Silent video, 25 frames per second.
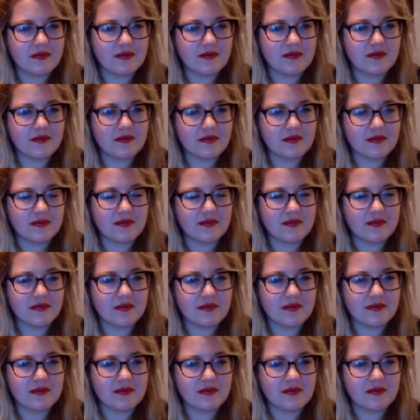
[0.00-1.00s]

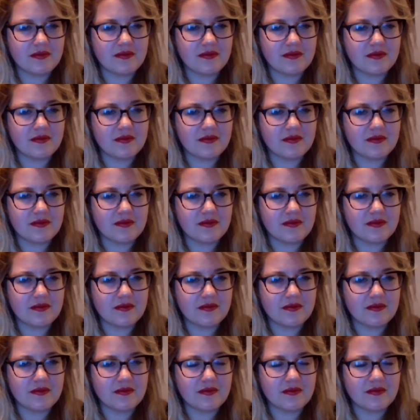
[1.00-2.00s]

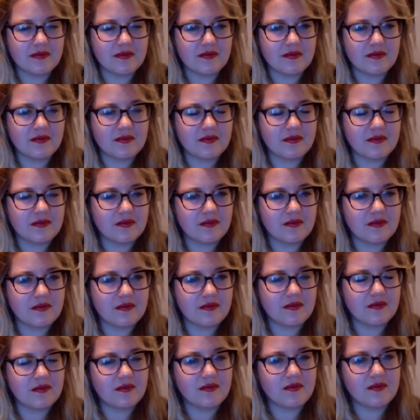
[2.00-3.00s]

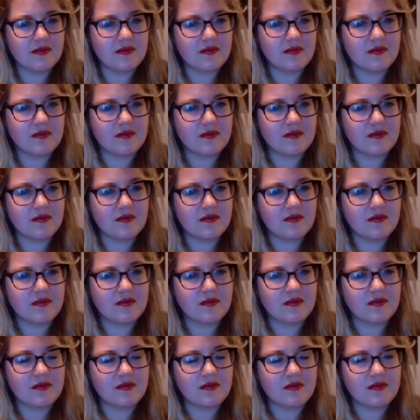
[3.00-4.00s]

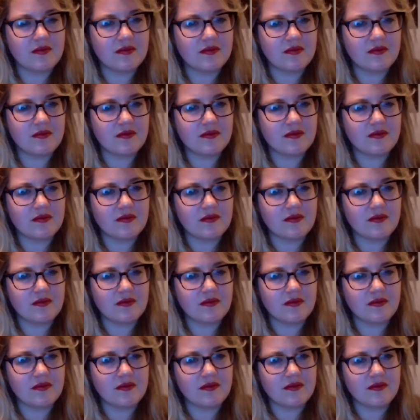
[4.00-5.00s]

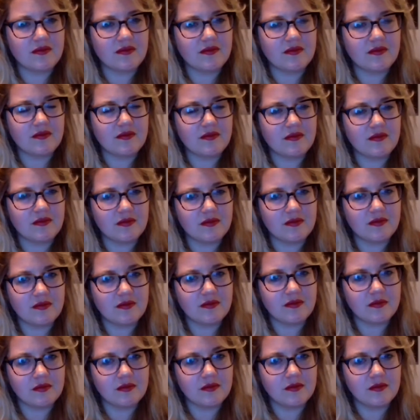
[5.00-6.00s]

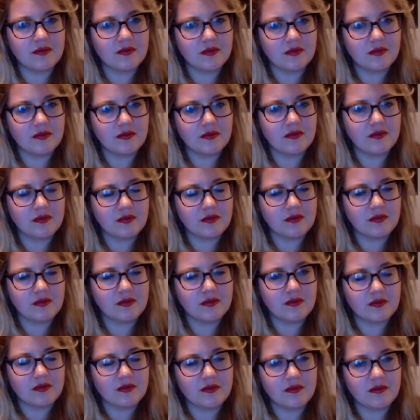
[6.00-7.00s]

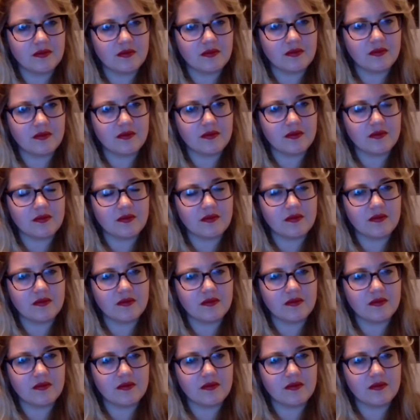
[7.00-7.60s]
No words are spoken by the person on screen.